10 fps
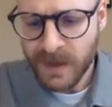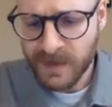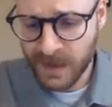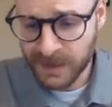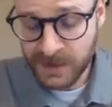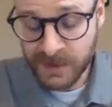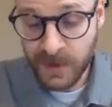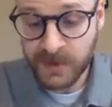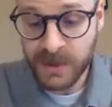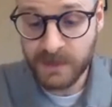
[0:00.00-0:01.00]
That this
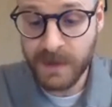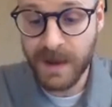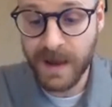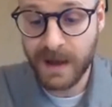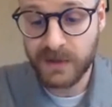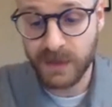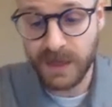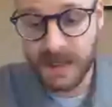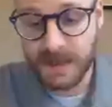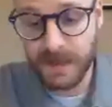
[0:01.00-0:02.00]
structure may be
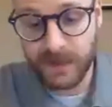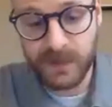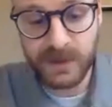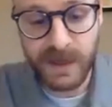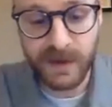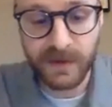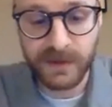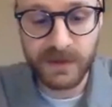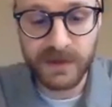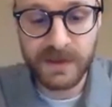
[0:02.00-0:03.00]
actualized by real
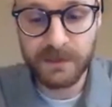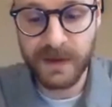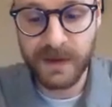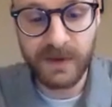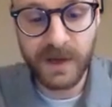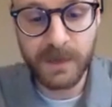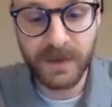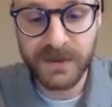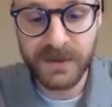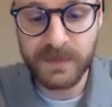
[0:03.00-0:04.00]
characters, by
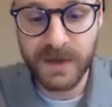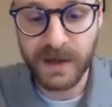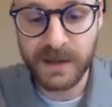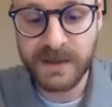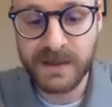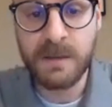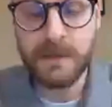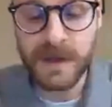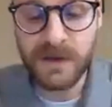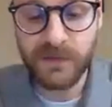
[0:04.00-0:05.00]
variable subjects,
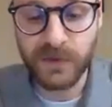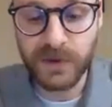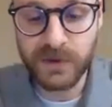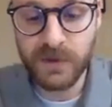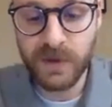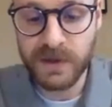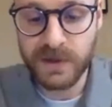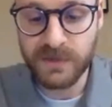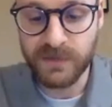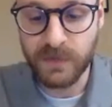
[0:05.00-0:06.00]
me for you and
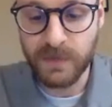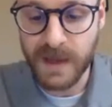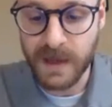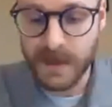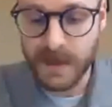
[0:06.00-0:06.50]
you for me,